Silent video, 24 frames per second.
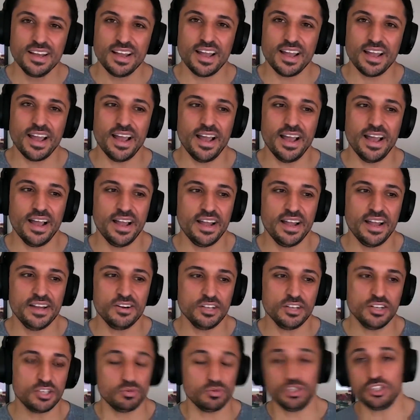And I
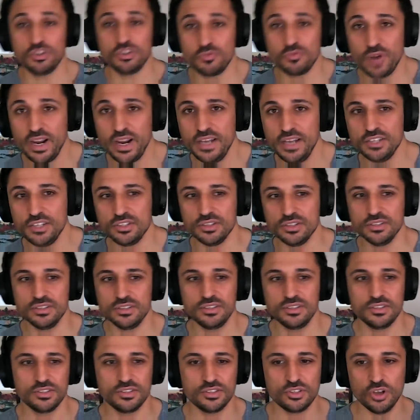switched to ranges.
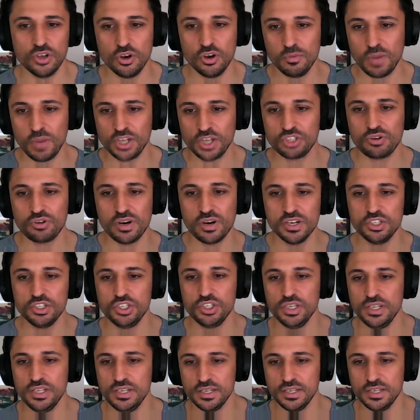So my
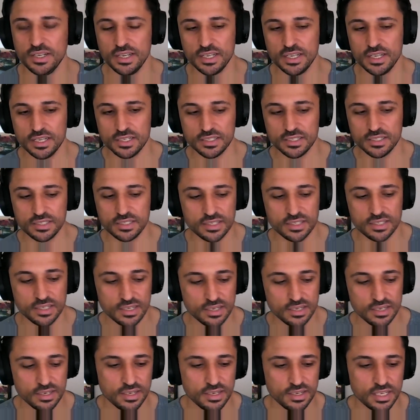strategy is
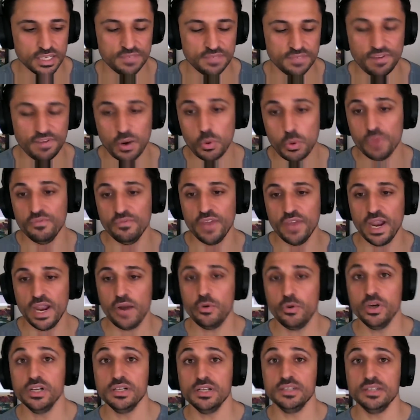is very
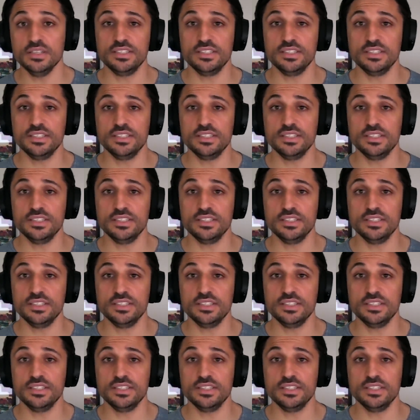varied in the